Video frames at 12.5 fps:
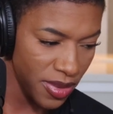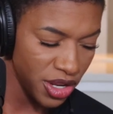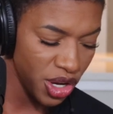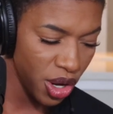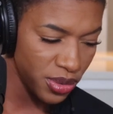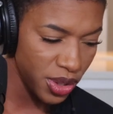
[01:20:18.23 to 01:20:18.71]

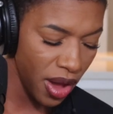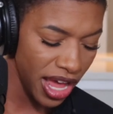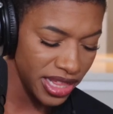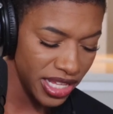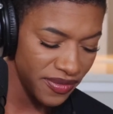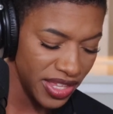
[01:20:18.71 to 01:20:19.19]
No, so
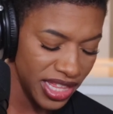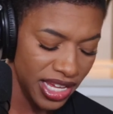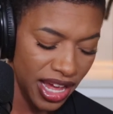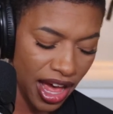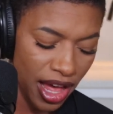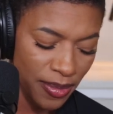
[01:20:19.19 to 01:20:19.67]
I live in
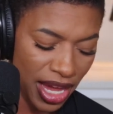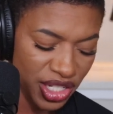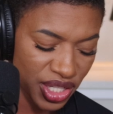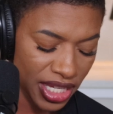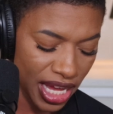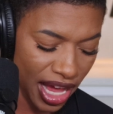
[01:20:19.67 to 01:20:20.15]

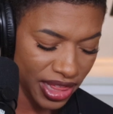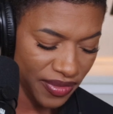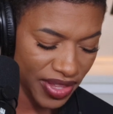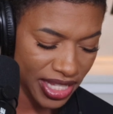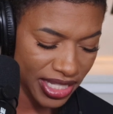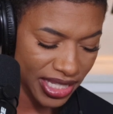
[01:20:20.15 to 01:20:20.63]

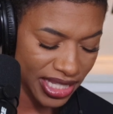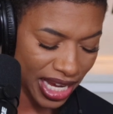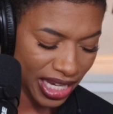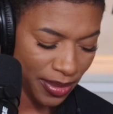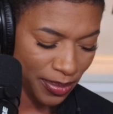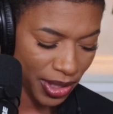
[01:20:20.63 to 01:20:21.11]
the
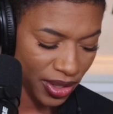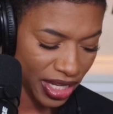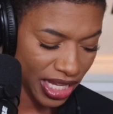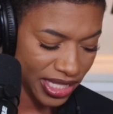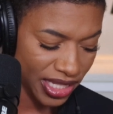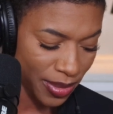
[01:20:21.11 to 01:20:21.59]
second
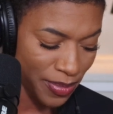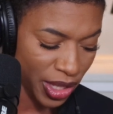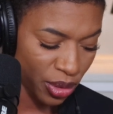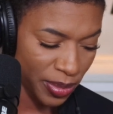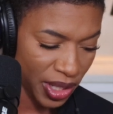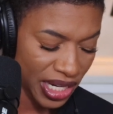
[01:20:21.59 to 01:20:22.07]
building. It's the
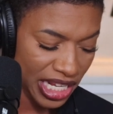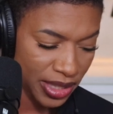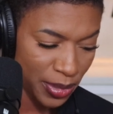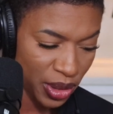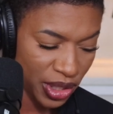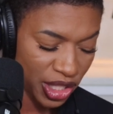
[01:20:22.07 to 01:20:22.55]
middle building. It's
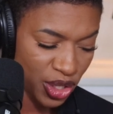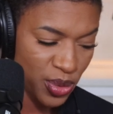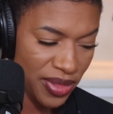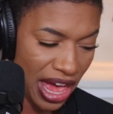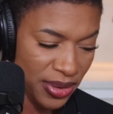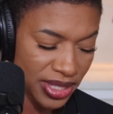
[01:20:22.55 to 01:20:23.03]
building
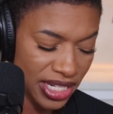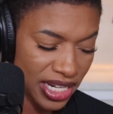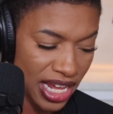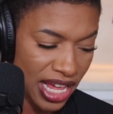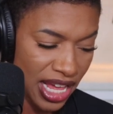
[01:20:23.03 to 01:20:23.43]
2000.